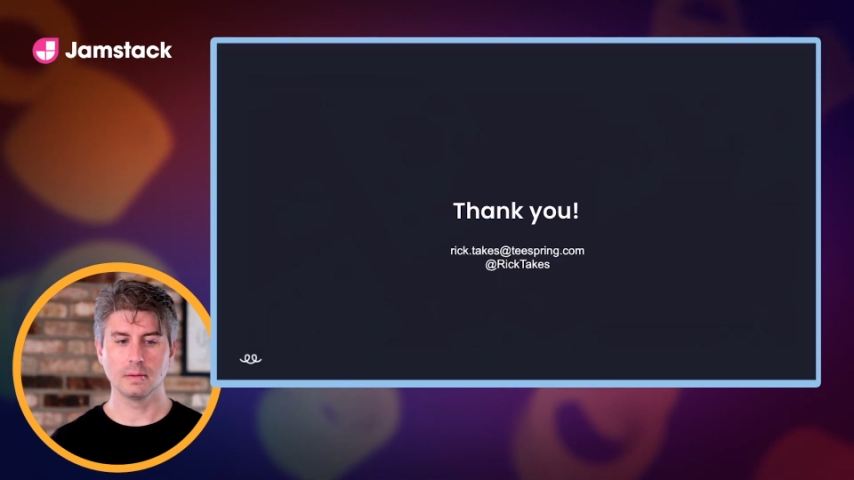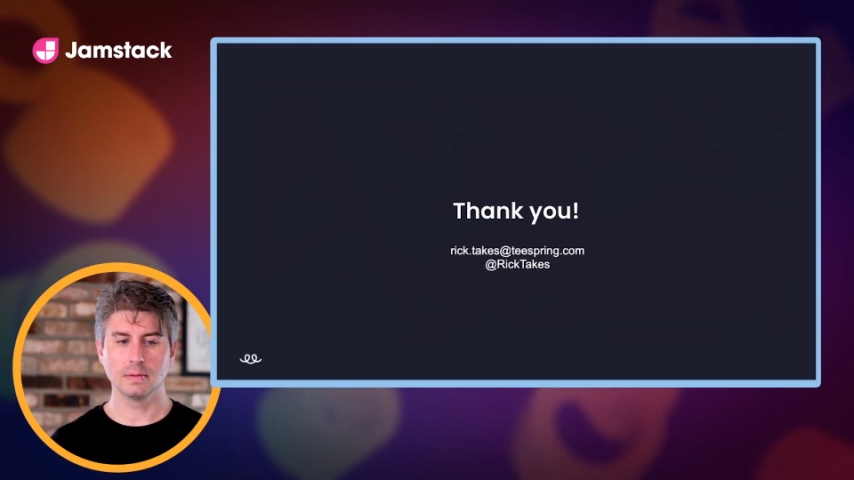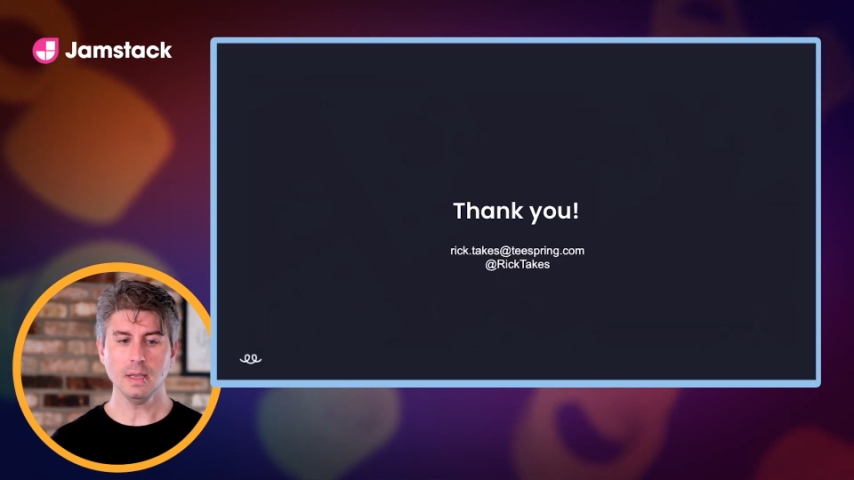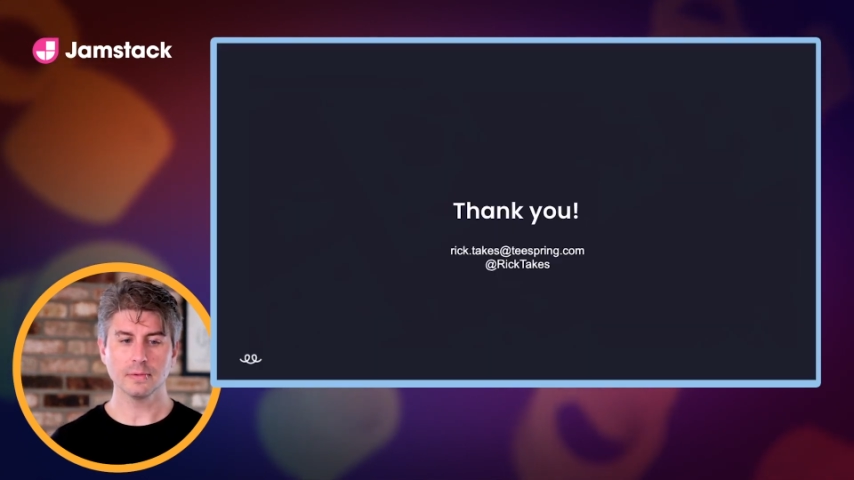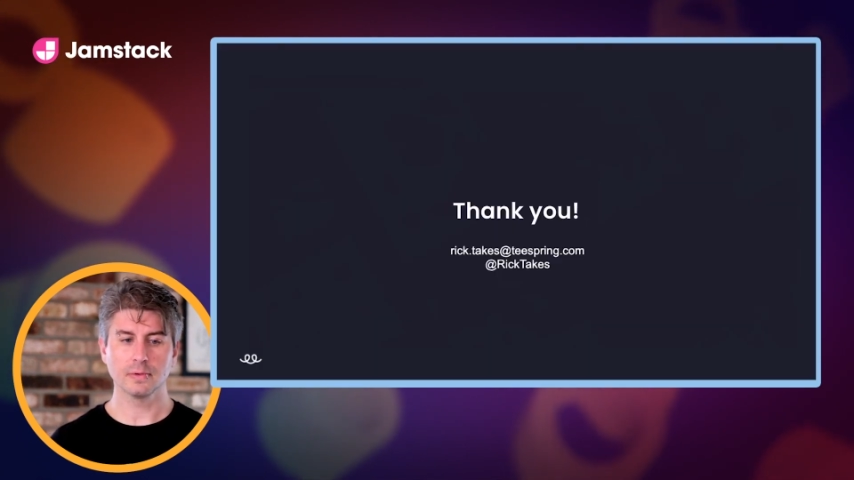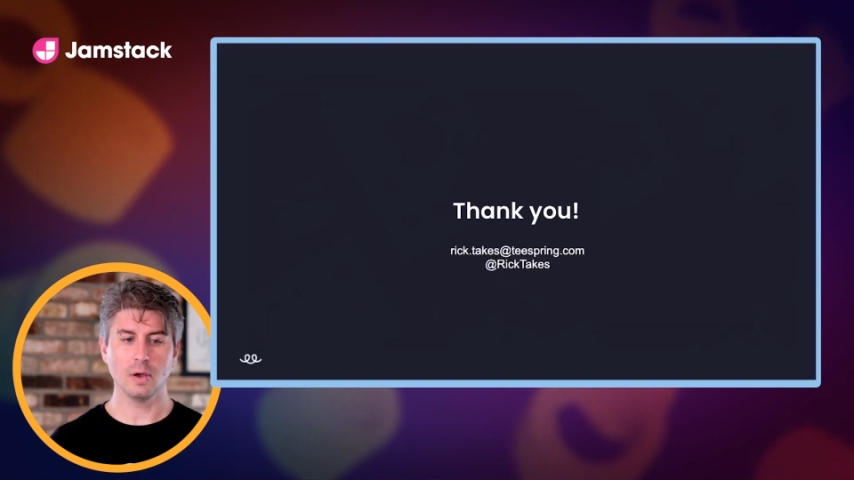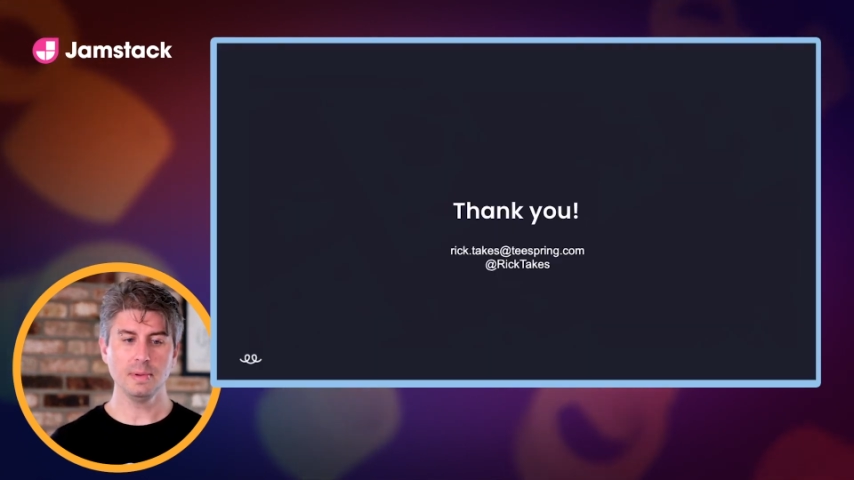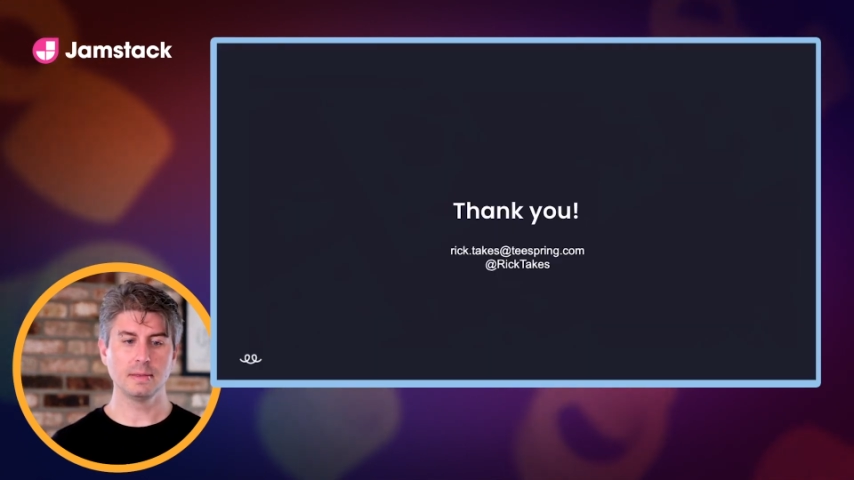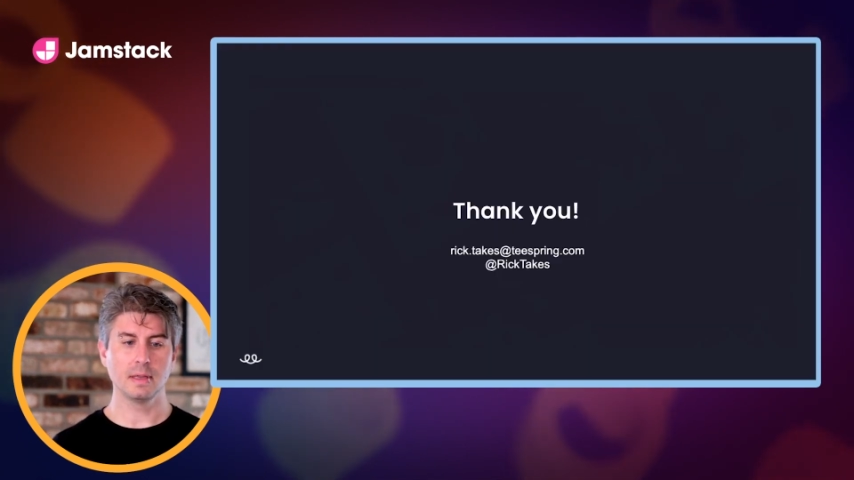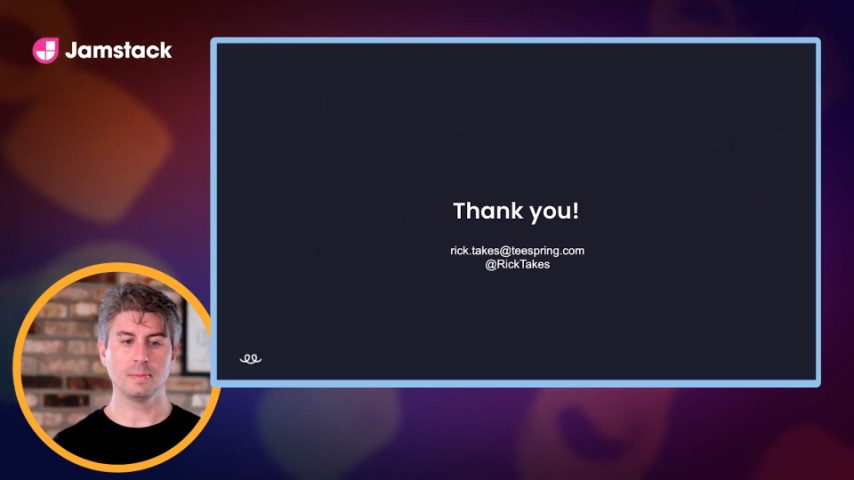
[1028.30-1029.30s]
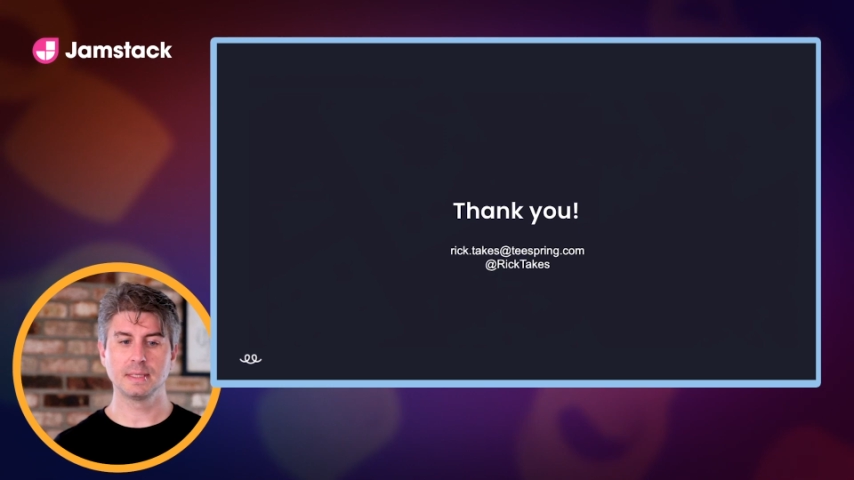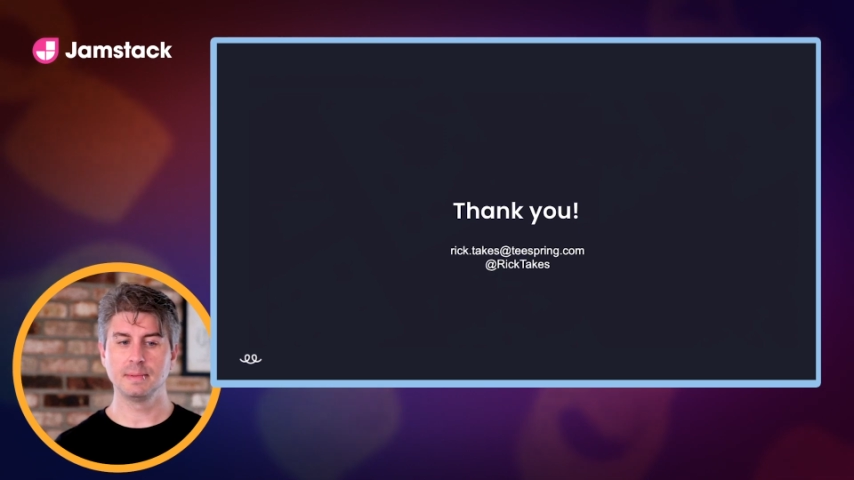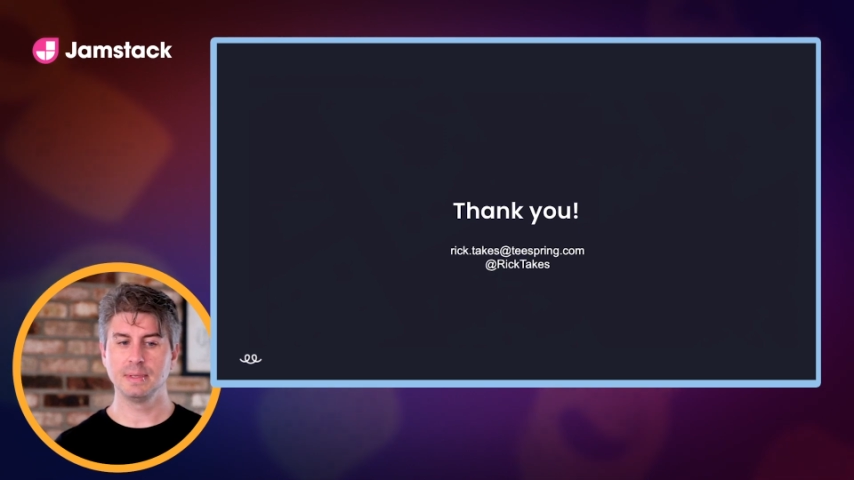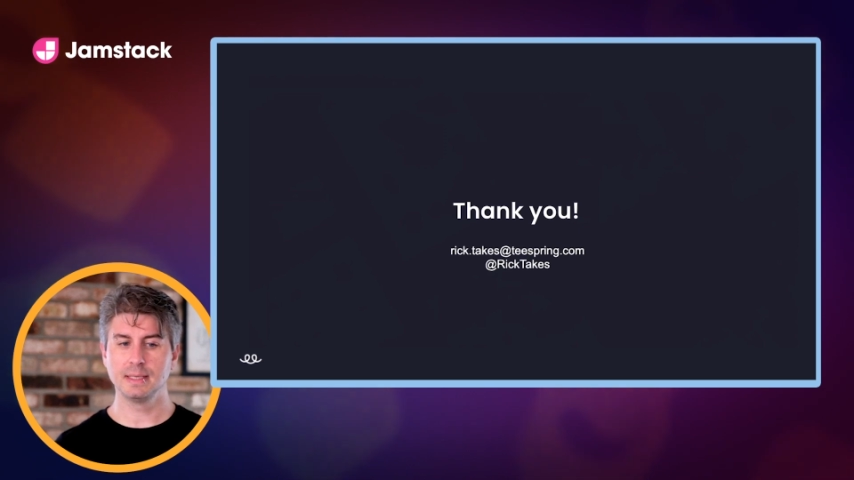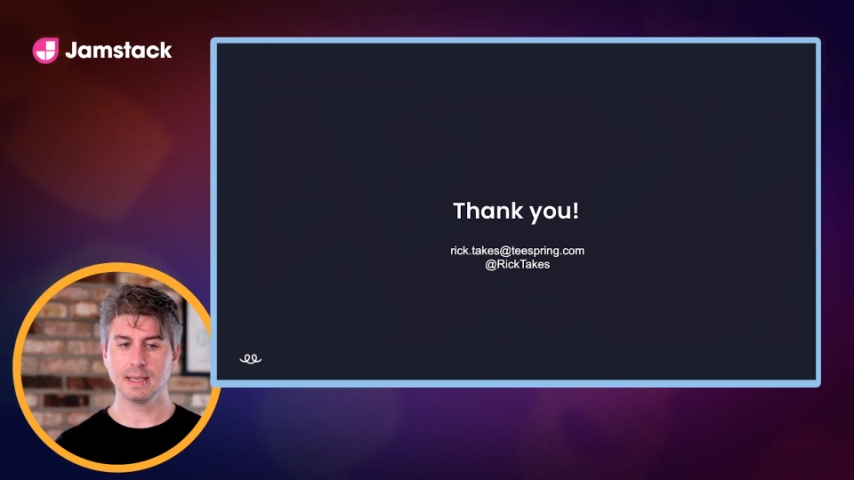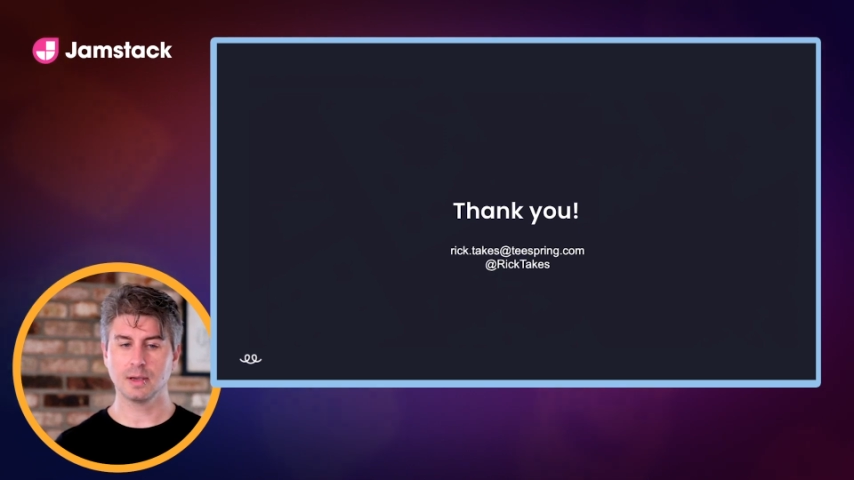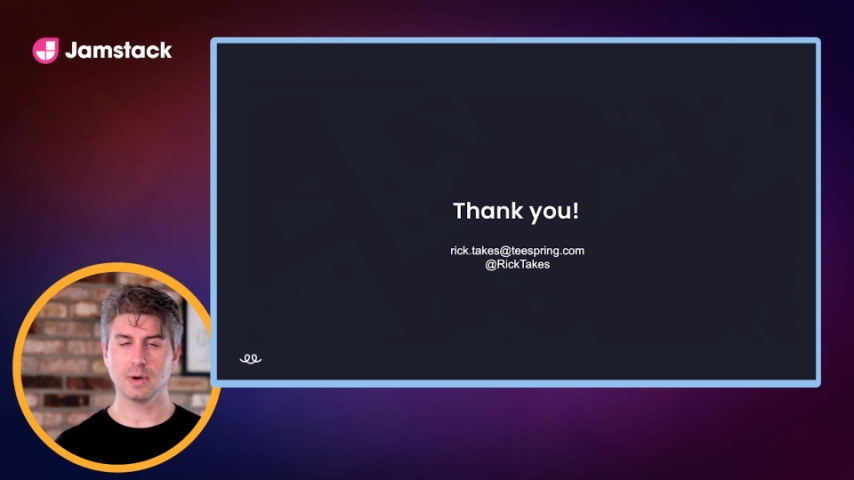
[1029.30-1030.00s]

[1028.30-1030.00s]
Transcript: yeah, so I'll be I'll be taking